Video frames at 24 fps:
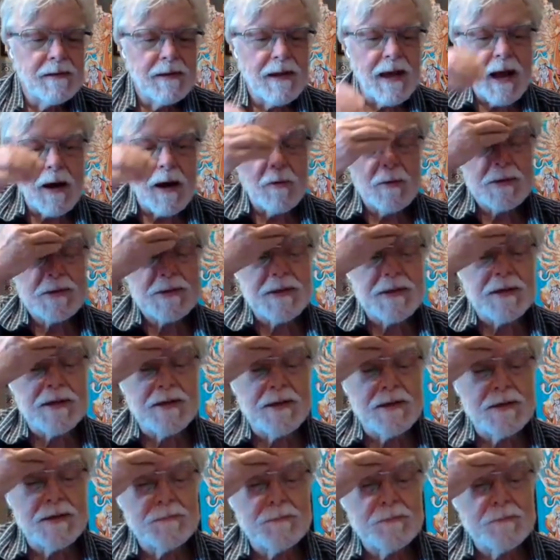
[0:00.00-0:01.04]
I was in
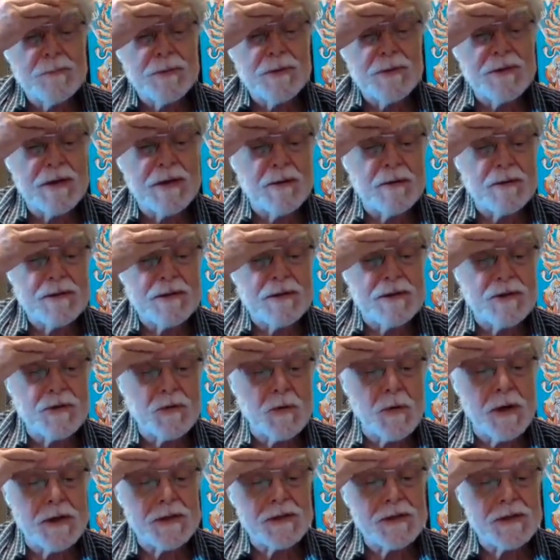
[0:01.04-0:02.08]
a particular
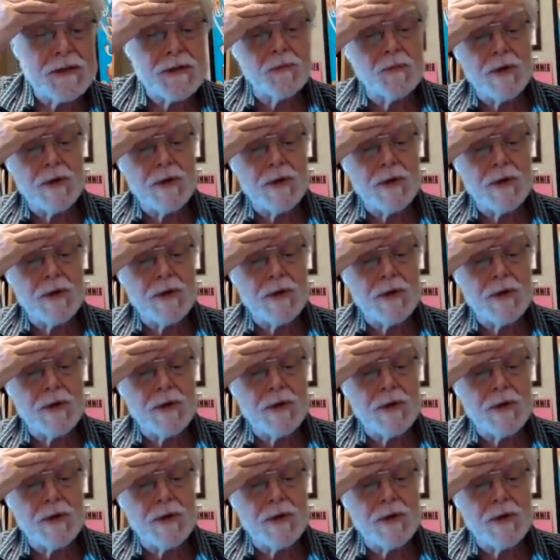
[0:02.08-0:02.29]
situation